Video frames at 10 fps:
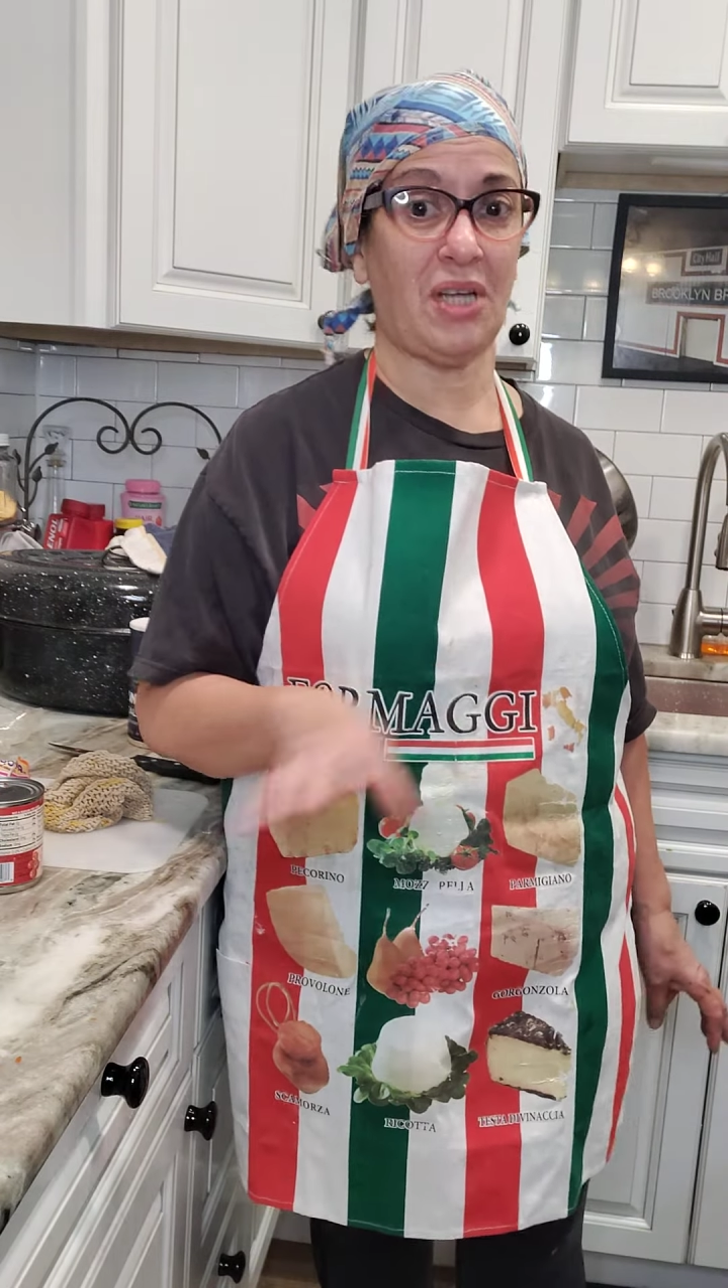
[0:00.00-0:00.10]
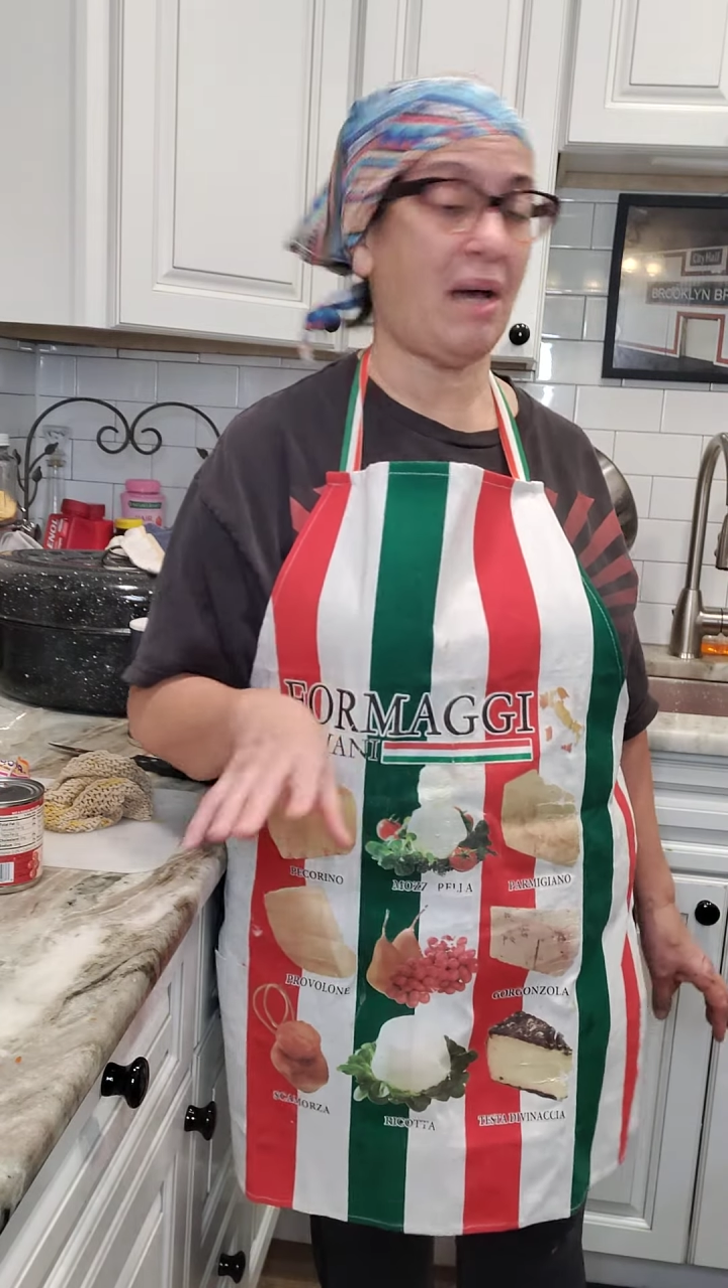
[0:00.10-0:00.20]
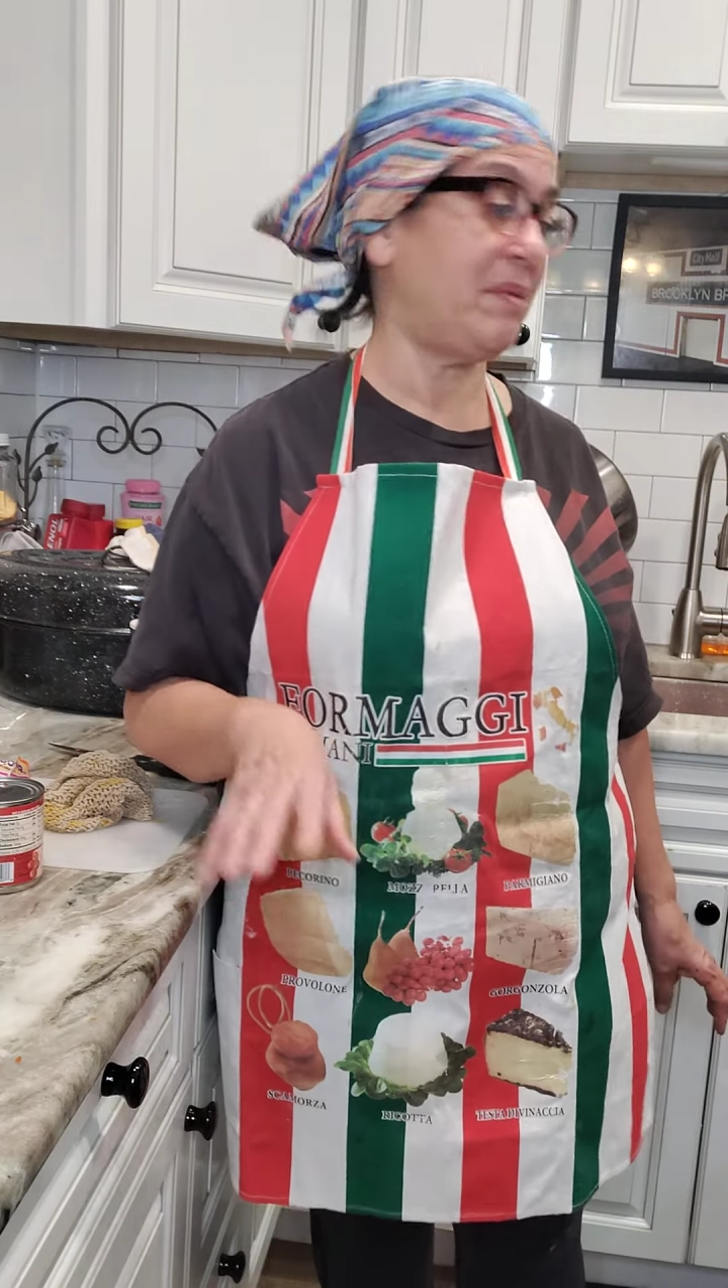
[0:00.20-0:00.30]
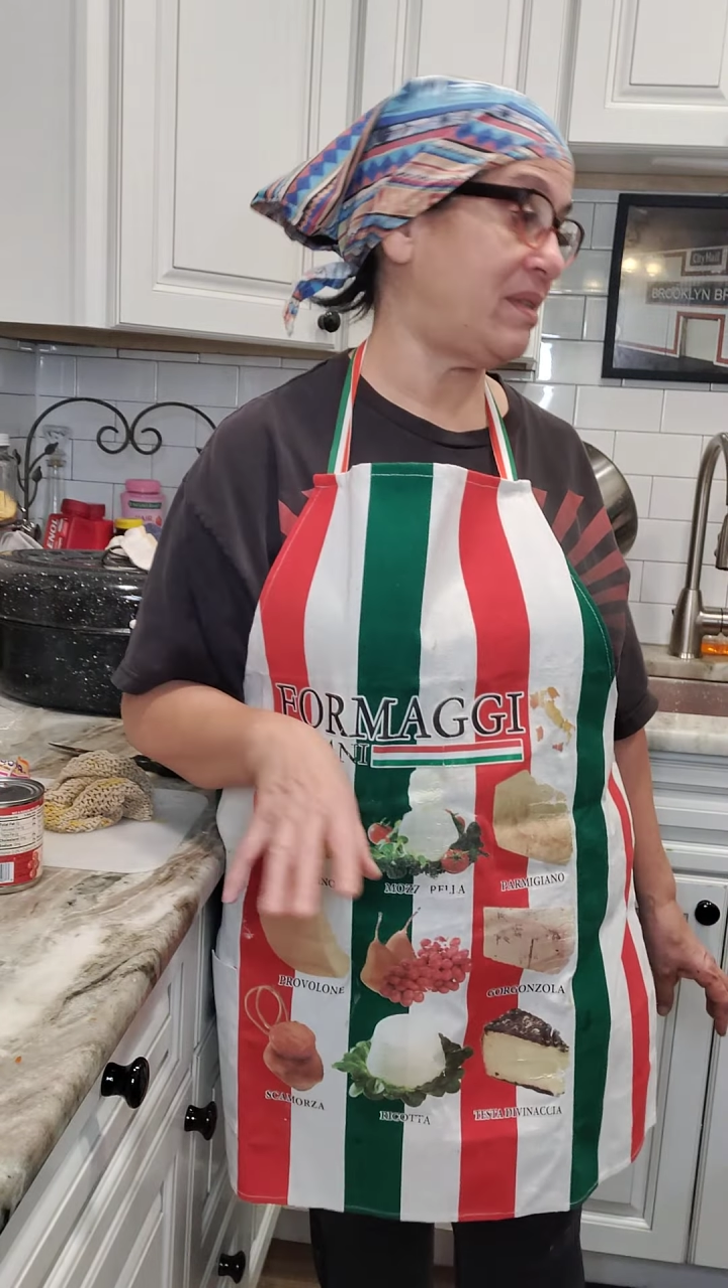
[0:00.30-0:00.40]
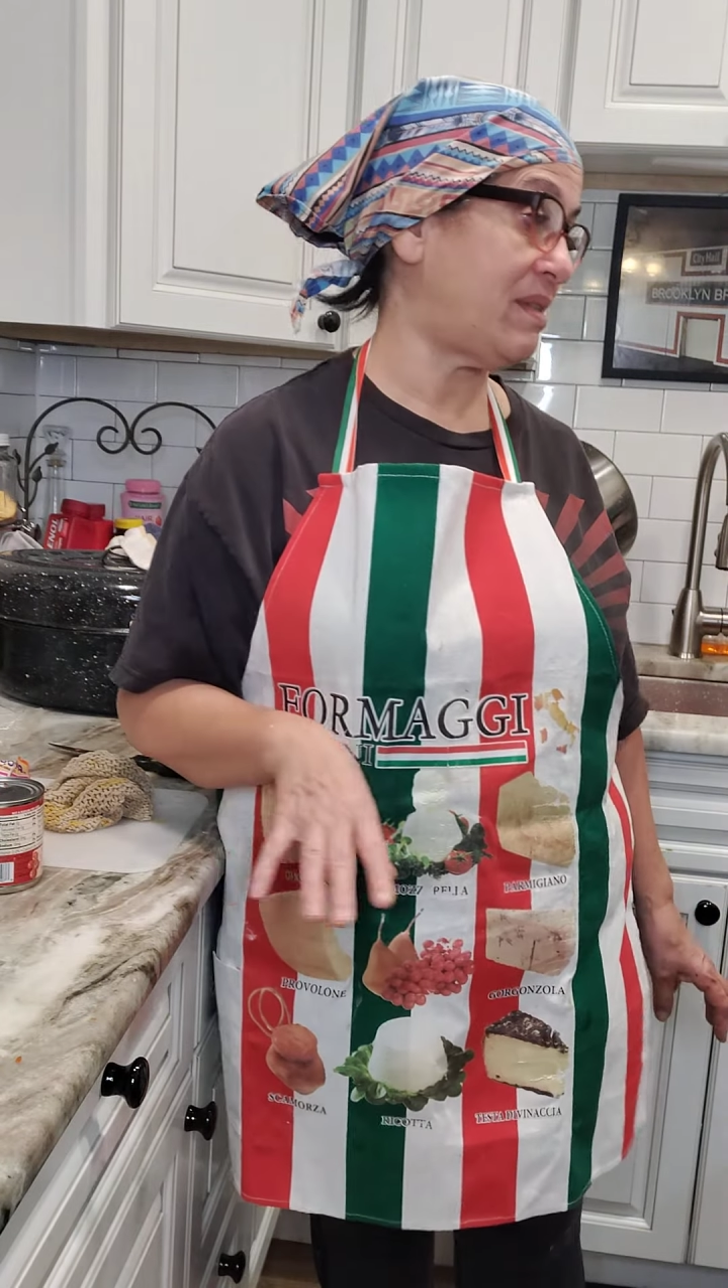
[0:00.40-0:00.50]

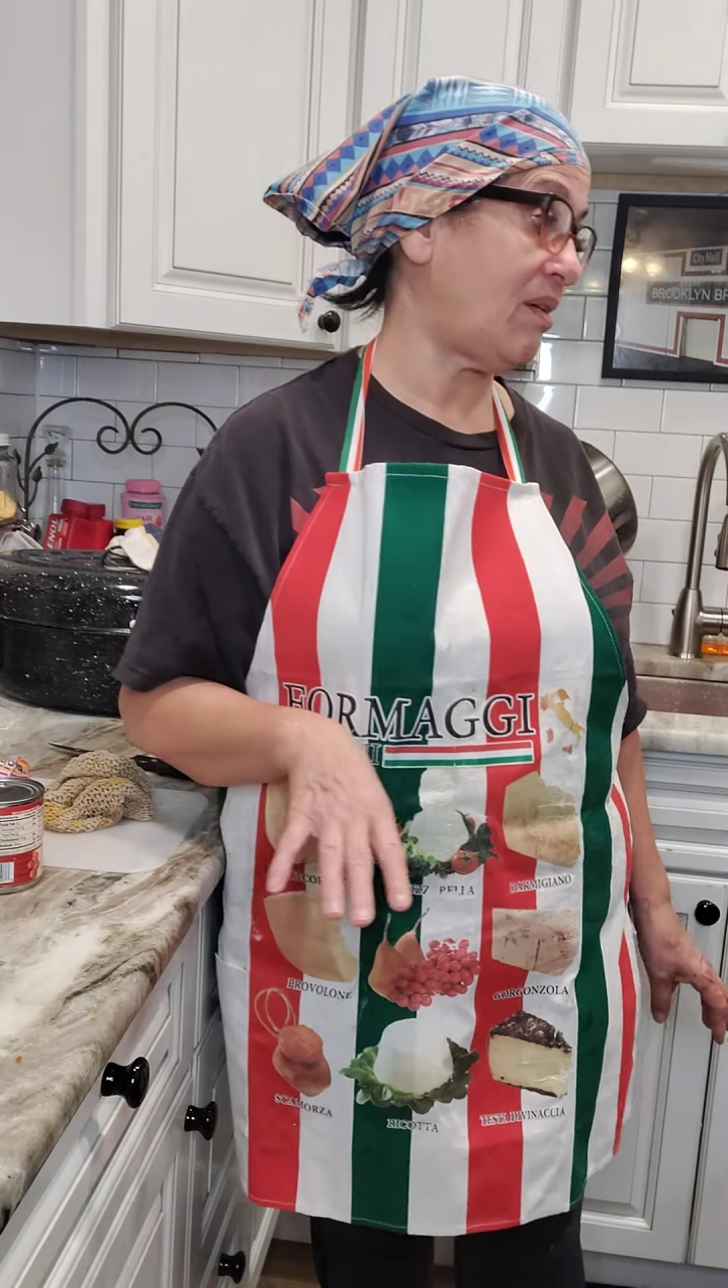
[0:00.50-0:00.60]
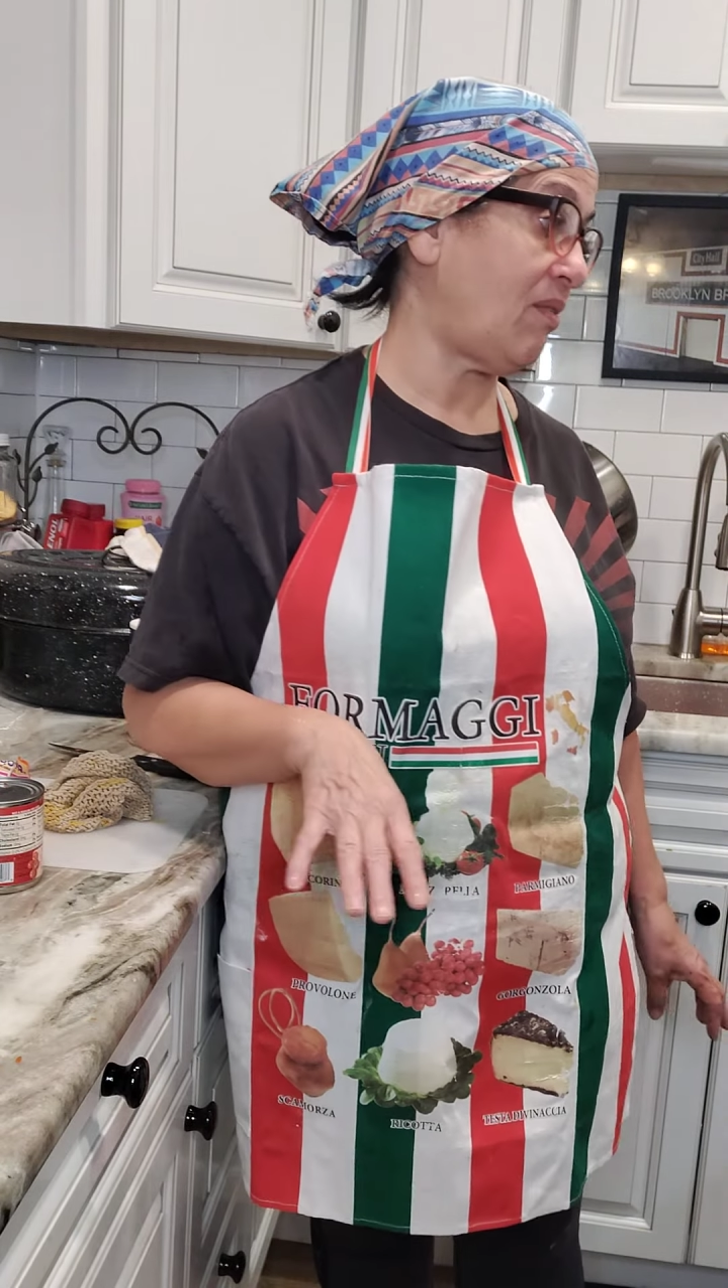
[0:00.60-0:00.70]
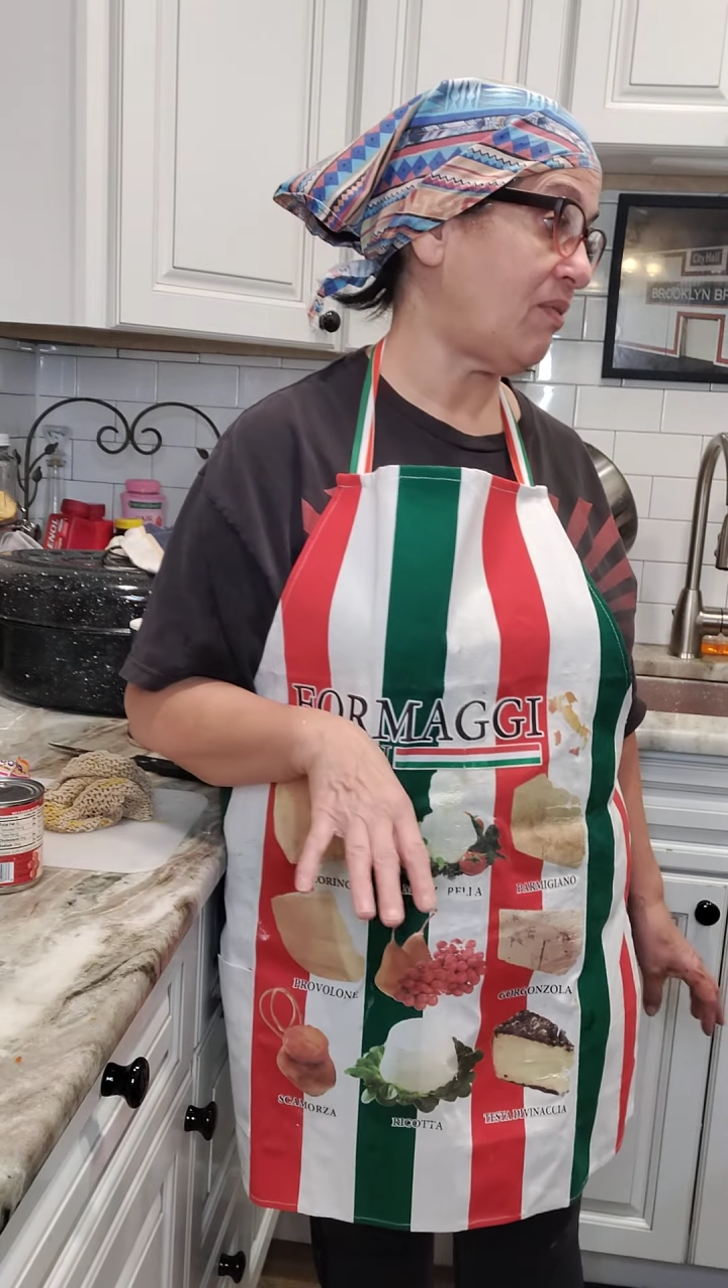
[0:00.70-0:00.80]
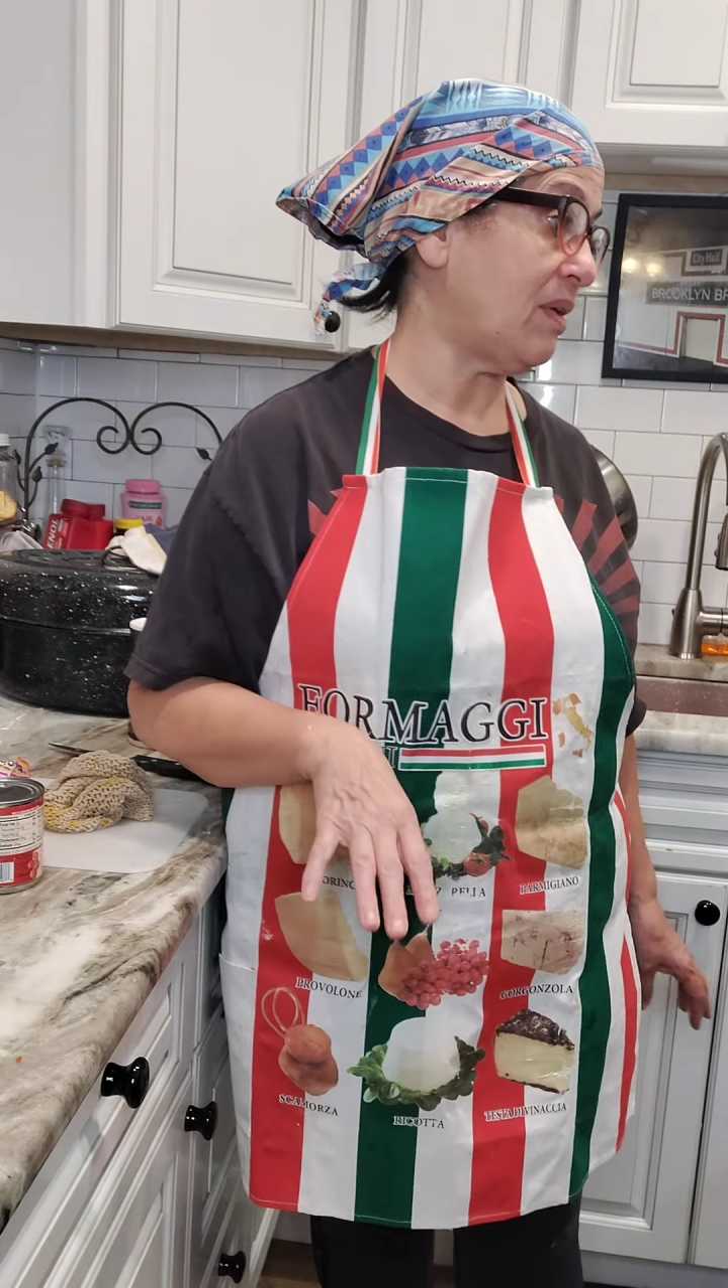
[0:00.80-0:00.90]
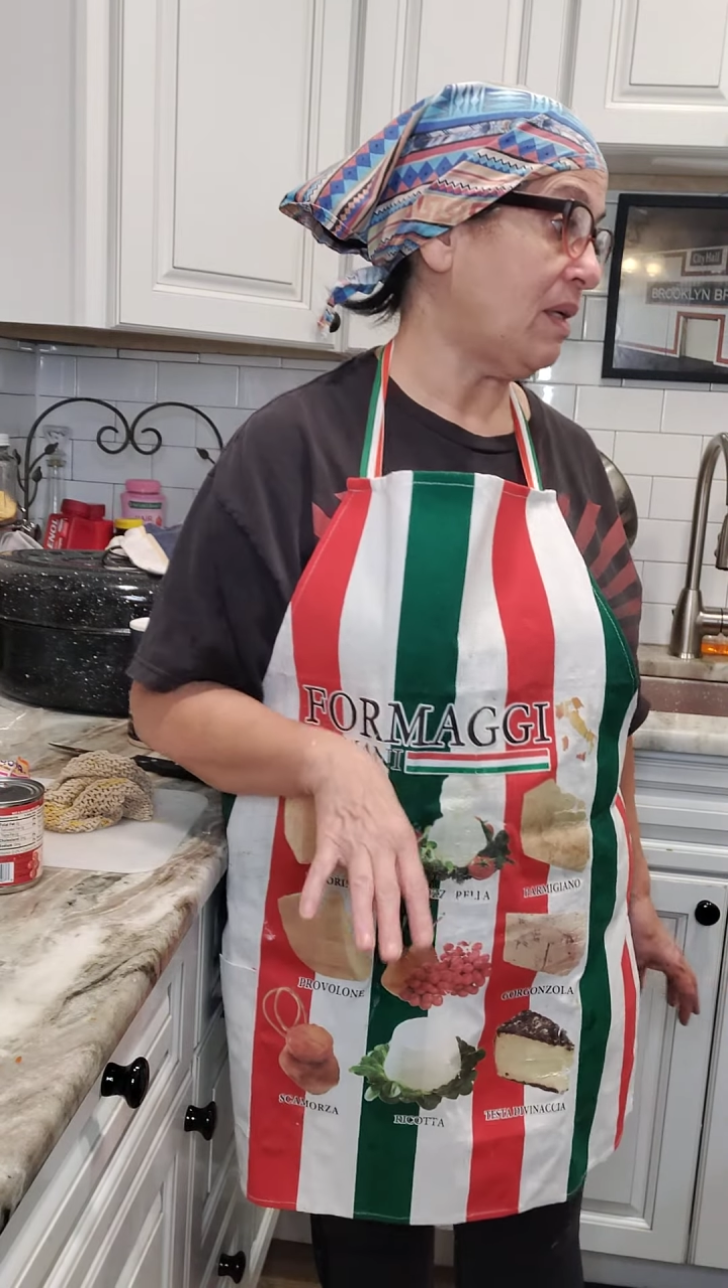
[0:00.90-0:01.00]
job in
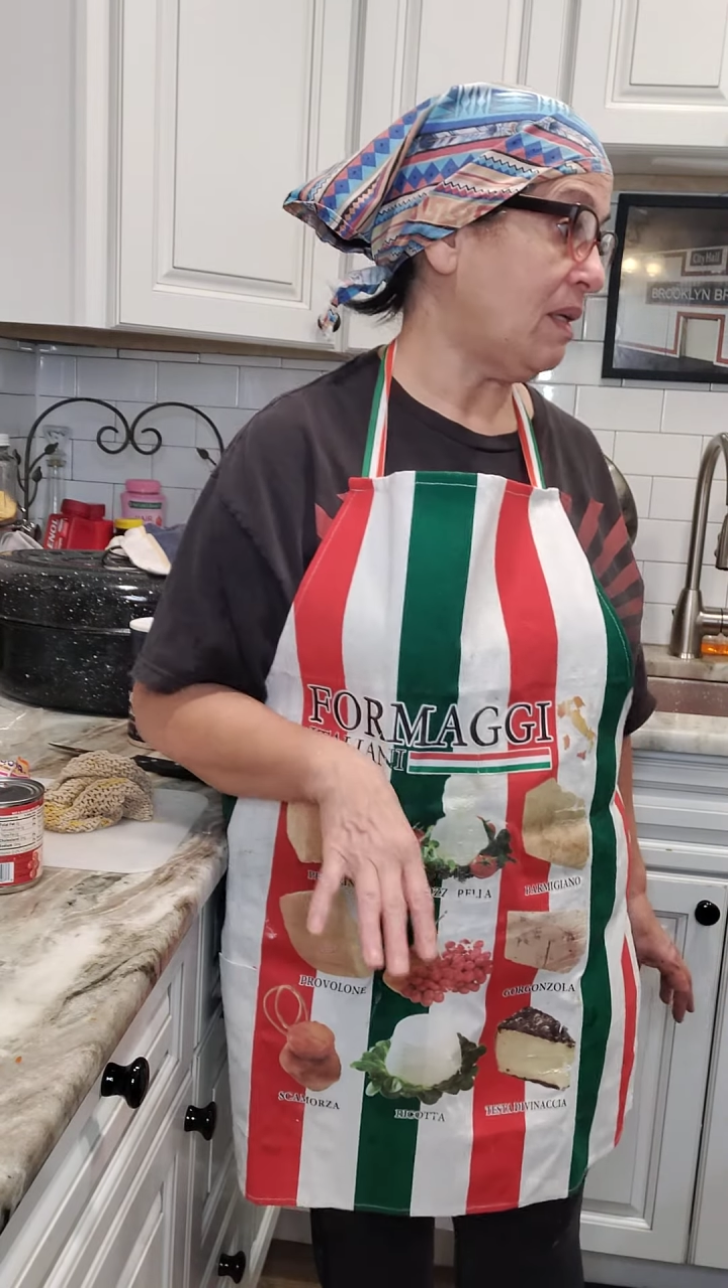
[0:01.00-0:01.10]
itself.